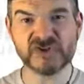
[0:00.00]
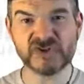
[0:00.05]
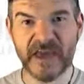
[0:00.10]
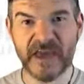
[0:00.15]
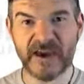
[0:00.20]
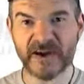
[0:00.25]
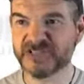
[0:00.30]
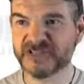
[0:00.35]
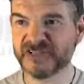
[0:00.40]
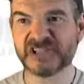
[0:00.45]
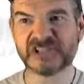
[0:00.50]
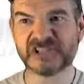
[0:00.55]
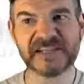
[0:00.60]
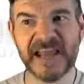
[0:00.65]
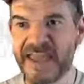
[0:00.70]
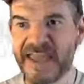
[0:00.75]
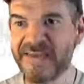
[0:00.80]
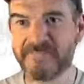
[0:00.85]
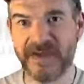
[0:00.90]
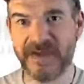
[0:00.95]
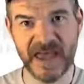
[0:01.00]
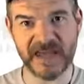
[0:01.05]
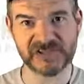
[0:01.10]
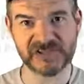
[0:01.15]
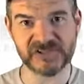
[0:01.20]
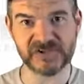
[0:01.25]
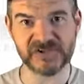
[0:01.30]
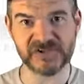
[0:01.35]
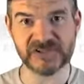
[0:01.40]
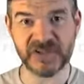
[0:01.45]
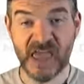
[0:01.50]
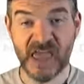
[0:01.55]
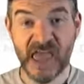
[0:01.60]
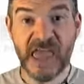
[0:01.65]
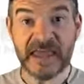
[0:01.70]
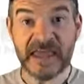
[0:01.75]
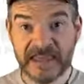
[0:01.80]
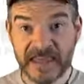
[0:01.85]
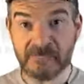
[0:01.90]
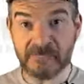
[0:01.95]
traders and the slave masters
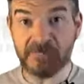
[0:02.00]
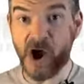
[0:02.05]
did